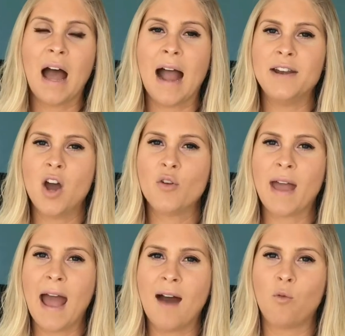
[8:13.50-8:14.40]
I know
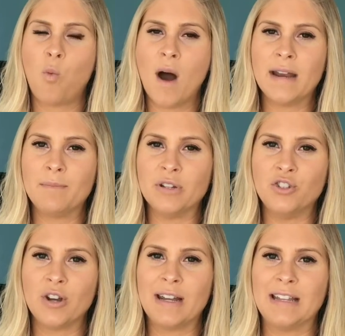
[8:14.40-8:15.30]
they have one in
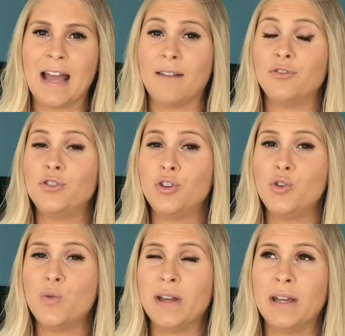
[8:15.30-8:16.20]
Madrid and they have
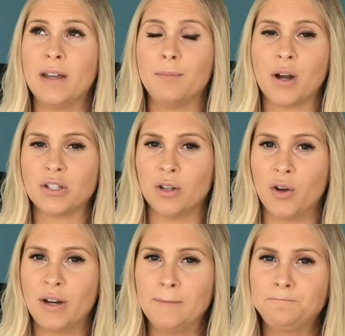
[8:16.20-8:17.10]
2 in
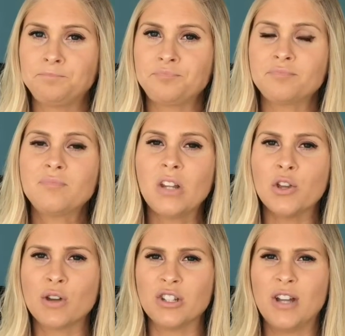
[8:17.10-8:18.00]
Barcelona.
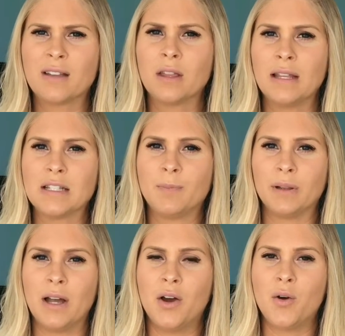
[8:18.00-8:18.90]
You can check the links
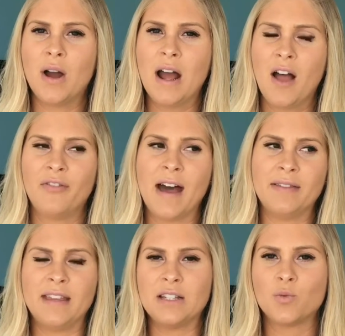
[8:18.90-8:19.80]
below.
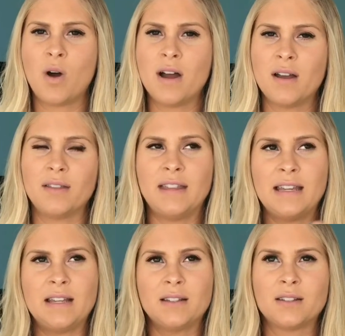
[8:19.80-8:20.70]
That
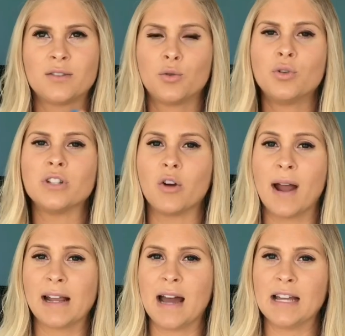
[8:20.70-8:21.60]
these schools are
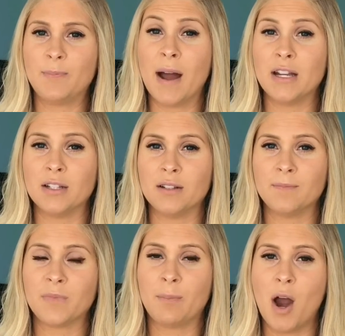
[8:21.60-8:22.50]
recognized by
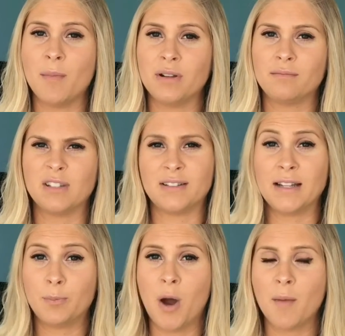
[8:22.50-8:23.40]
the
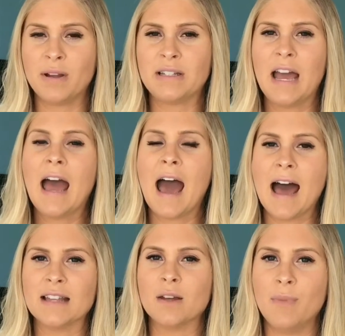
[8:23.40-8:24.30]
State Department
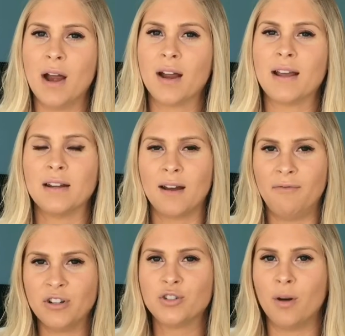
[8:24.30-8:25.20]
as
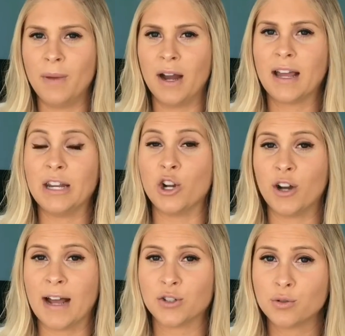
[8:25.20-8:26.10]
official American
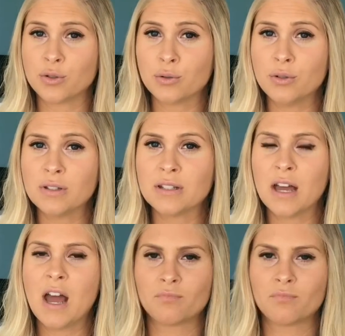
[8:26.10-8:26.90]
international schools.